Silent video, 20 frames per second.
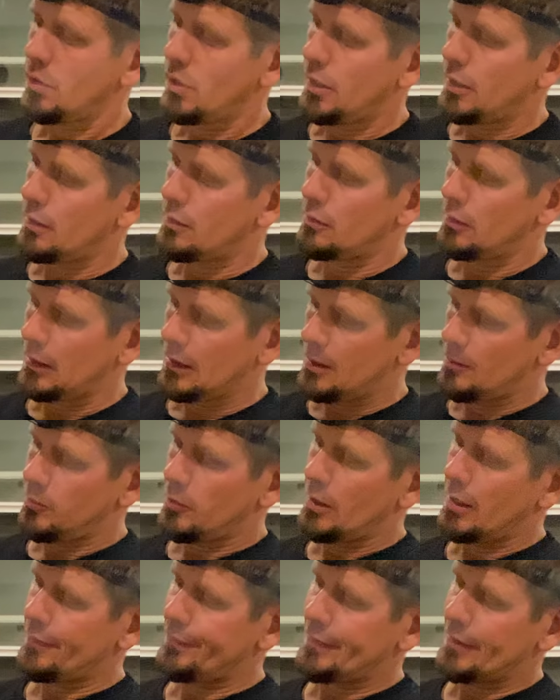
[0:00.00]
and
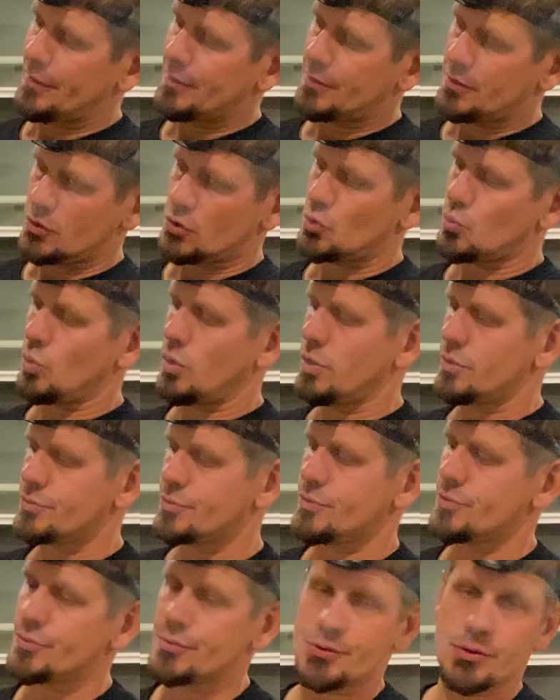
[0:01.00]
label out that
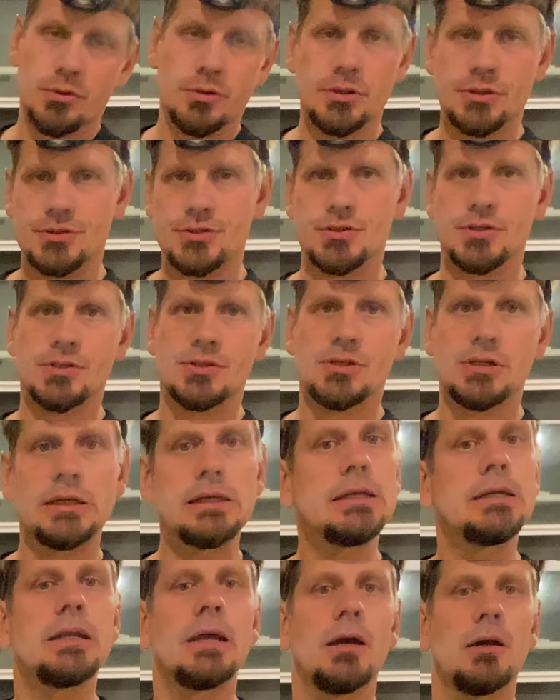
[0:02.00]
dishwasher circuit
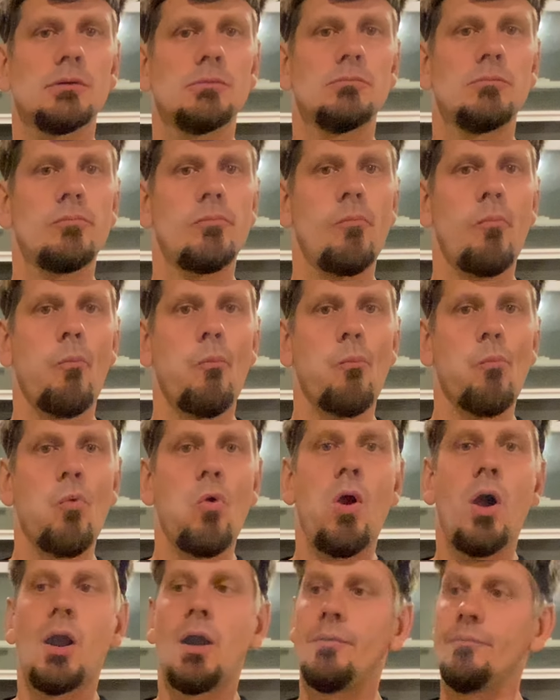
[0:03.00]
16 now.
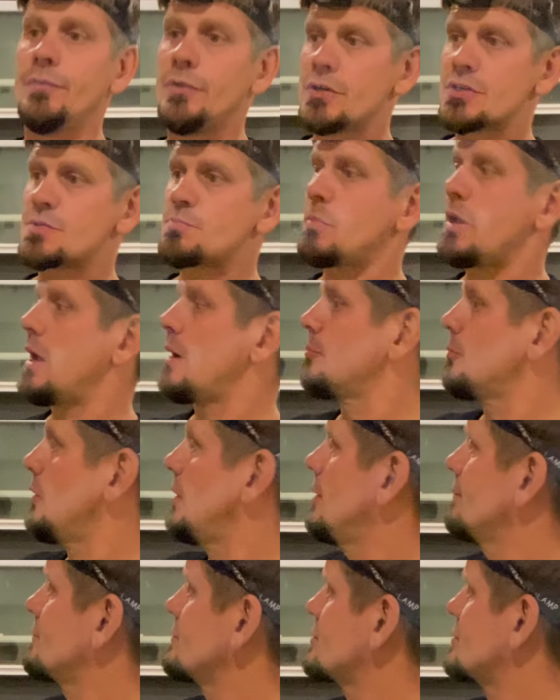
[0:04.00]
And this map will
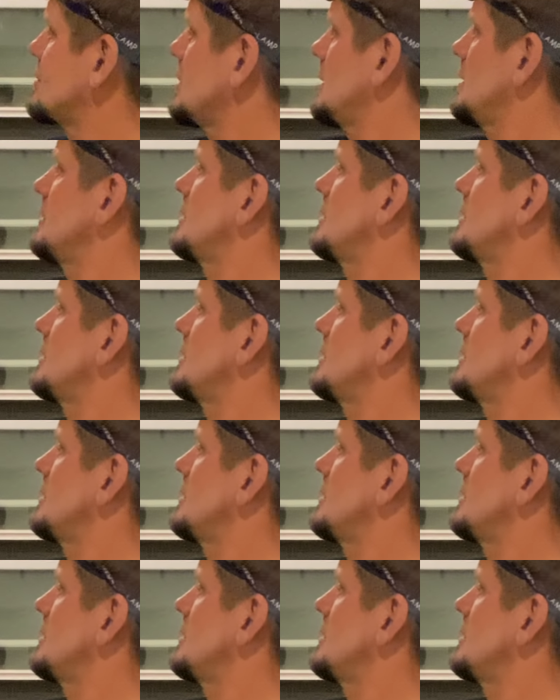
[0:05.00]
have to stay